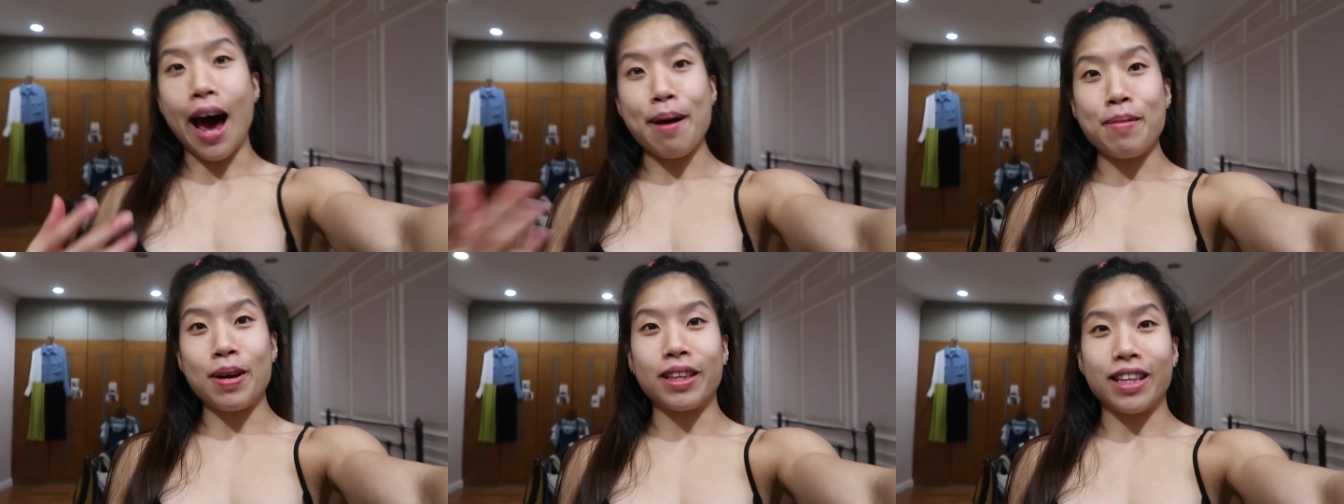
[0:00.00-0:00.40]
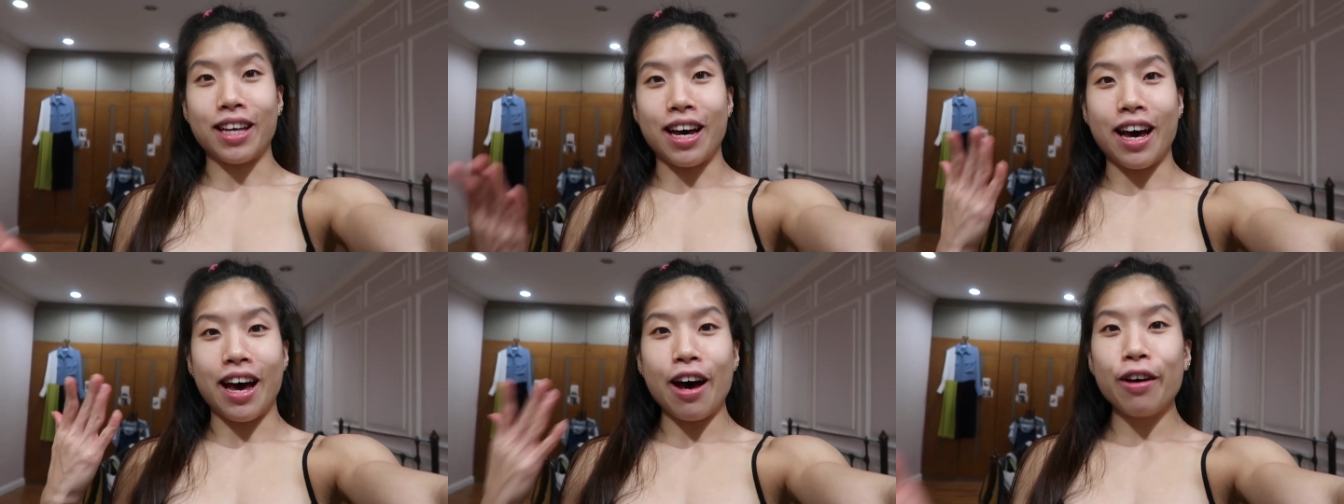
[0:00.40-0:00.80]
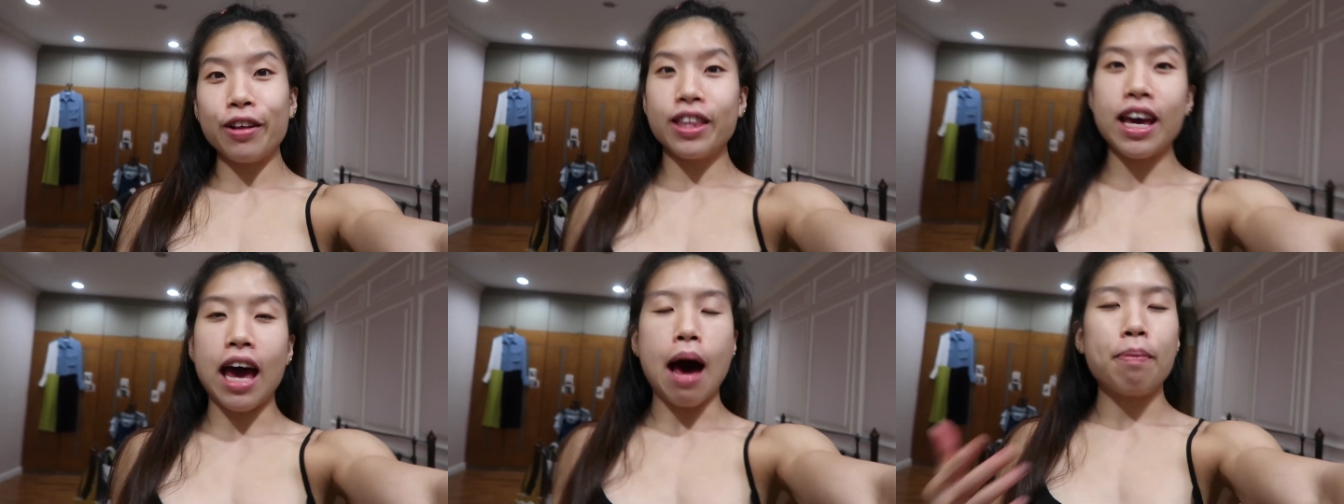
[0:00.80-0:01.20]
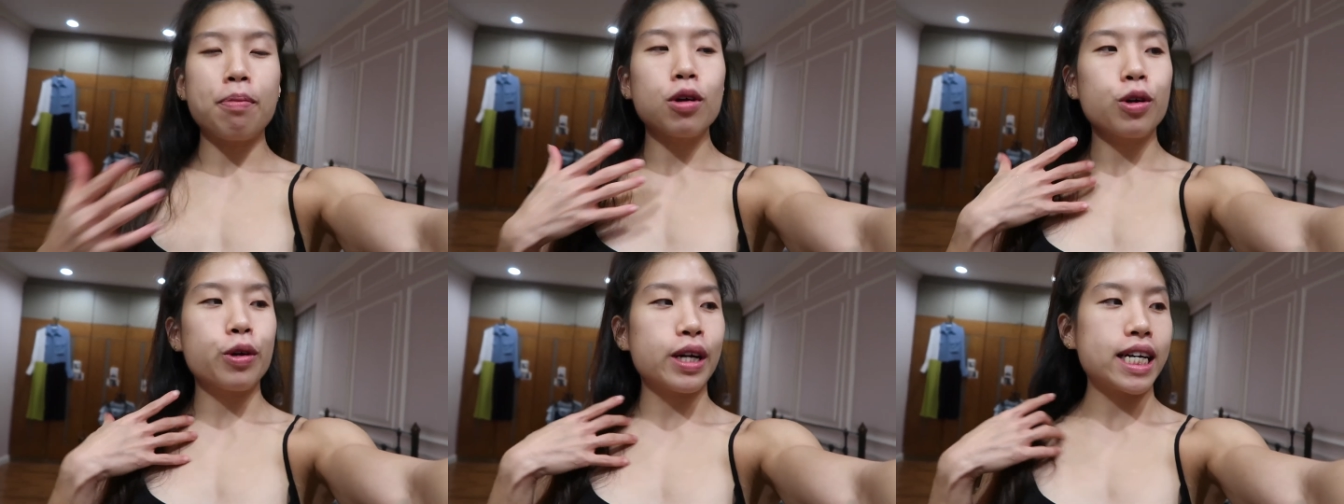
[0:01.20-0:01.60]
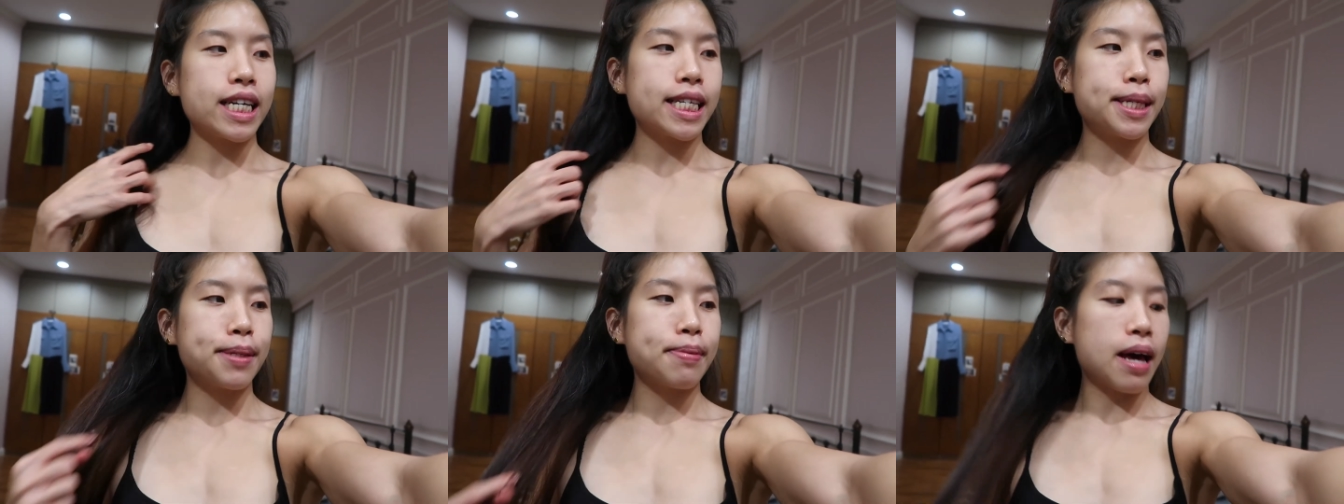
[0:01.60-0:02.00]
I made the healthy apple
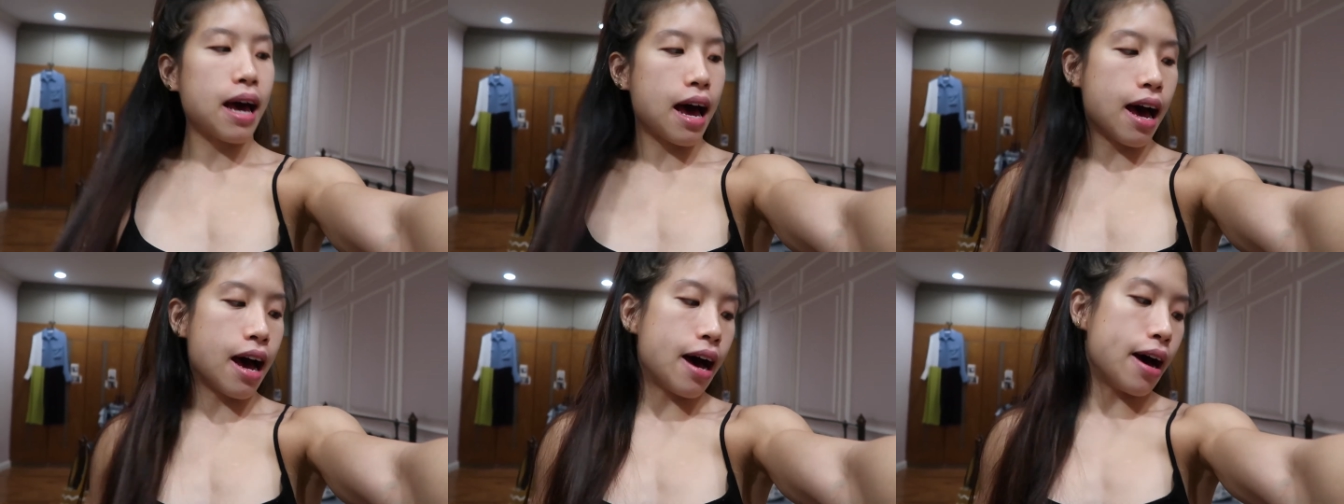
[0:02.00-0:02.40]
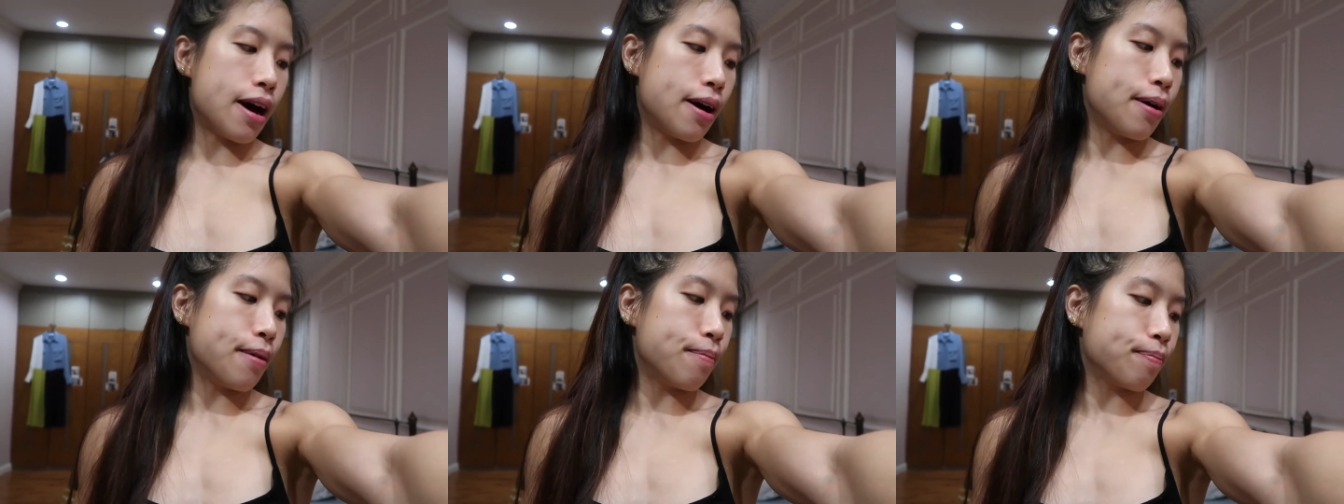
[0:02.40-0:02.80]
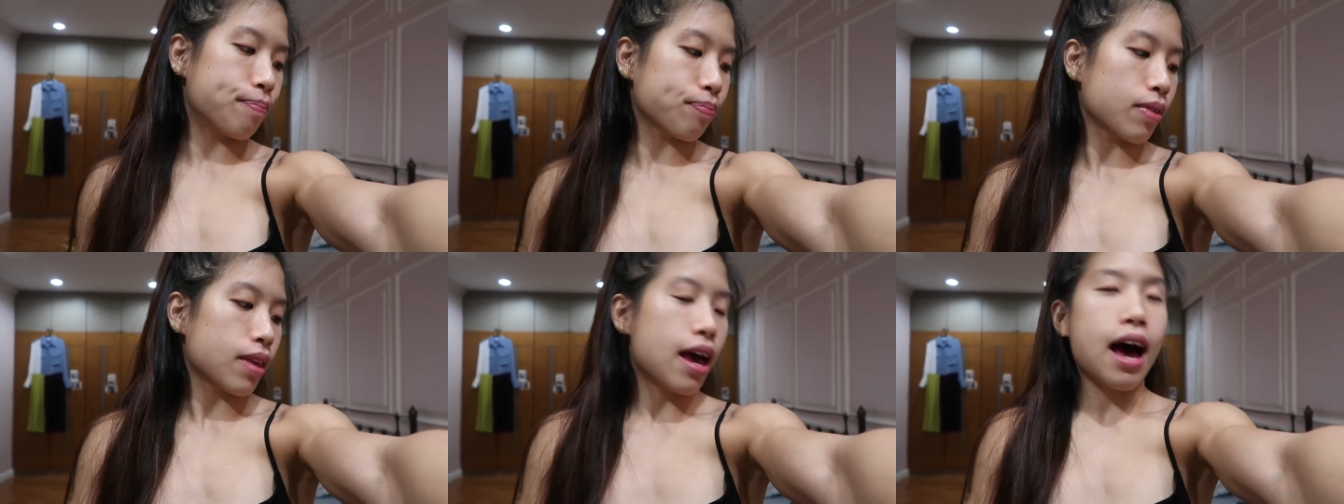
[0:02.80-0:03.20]
crisp um